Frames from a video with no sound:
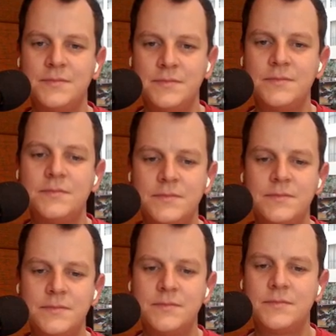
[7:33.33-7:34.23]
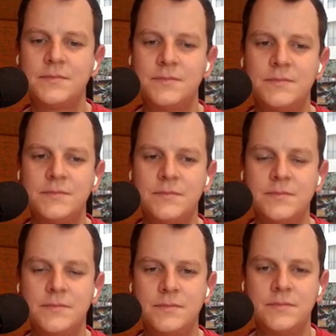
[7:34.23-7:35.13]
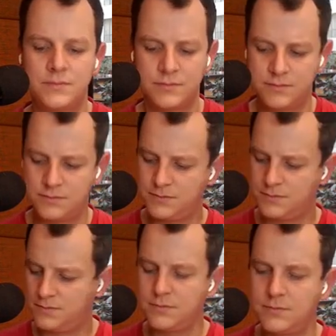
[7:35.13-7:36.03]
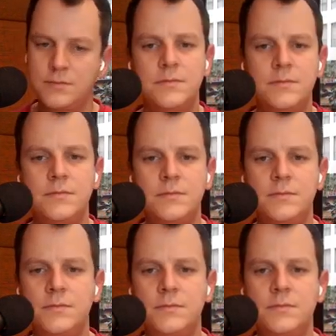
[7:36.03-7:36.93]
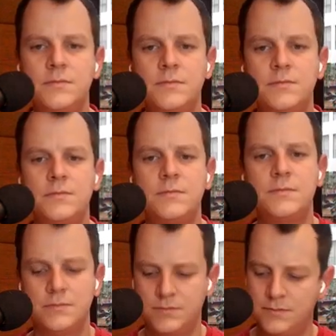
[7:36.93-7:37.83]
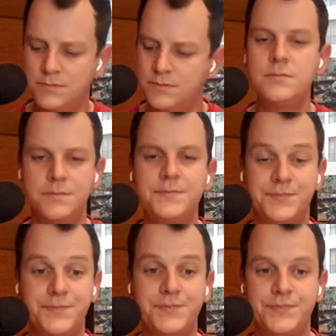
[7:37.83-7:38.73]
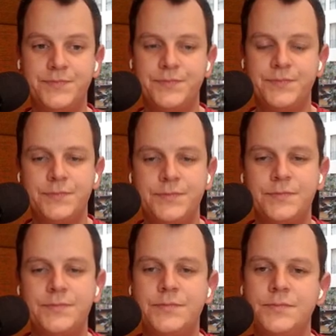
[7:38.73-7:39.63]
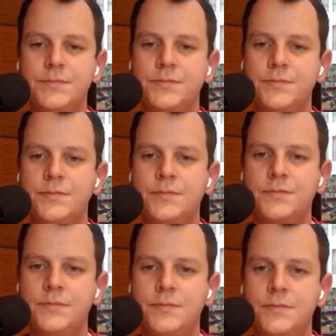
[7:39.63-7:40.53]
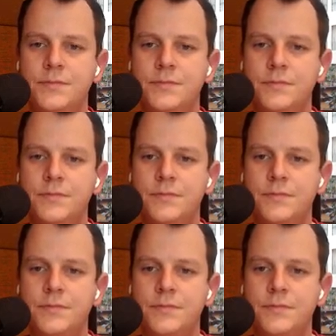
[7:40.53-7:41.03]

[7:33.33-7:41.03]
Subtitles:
[no speech]